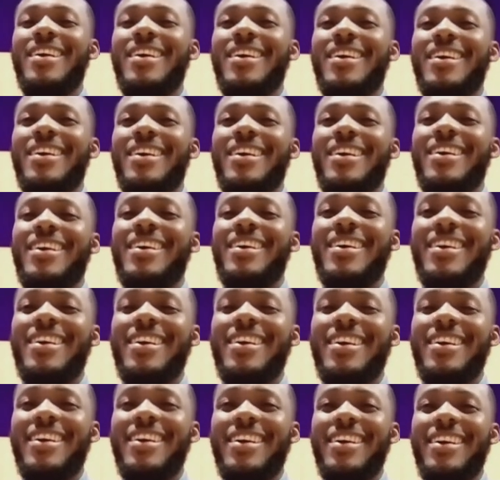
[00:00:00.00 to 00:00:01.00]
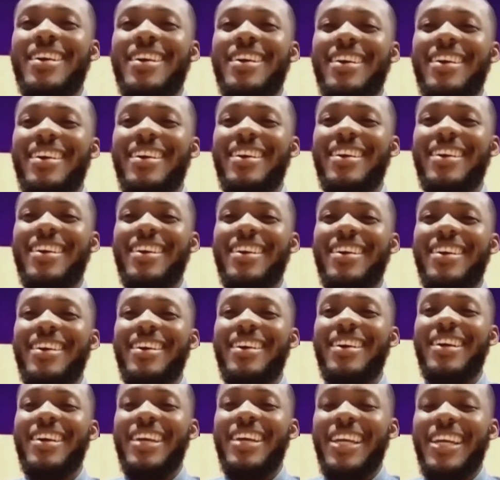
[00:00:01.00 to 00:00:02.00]

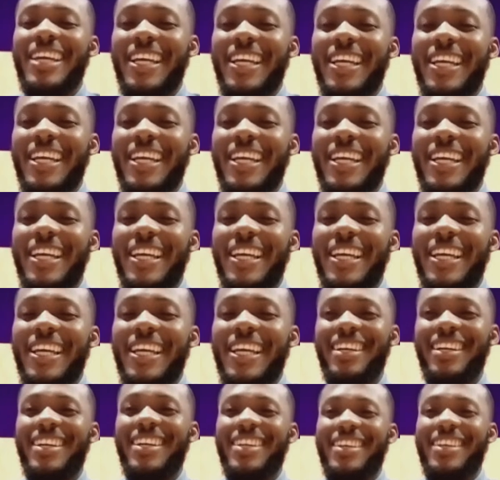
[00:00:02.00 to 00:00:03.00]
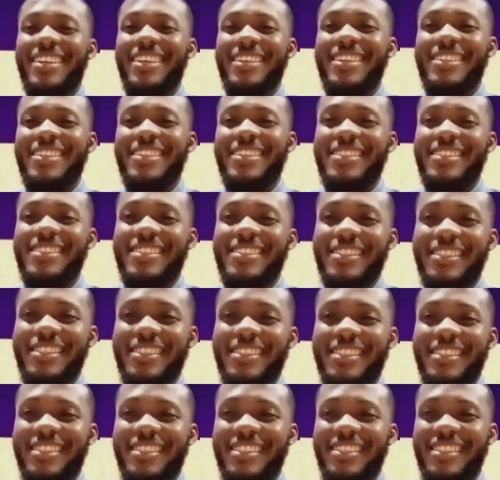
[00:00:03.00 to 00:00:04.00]

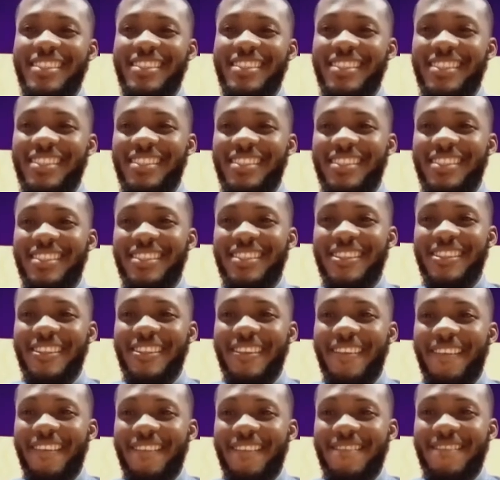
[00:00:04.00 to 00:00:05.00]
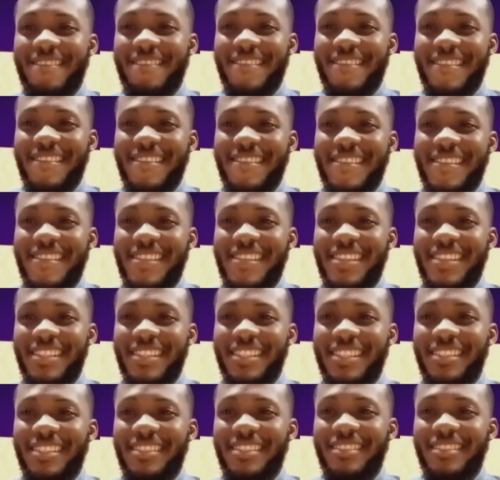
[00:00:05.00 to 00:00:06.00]
This person isn't speaking.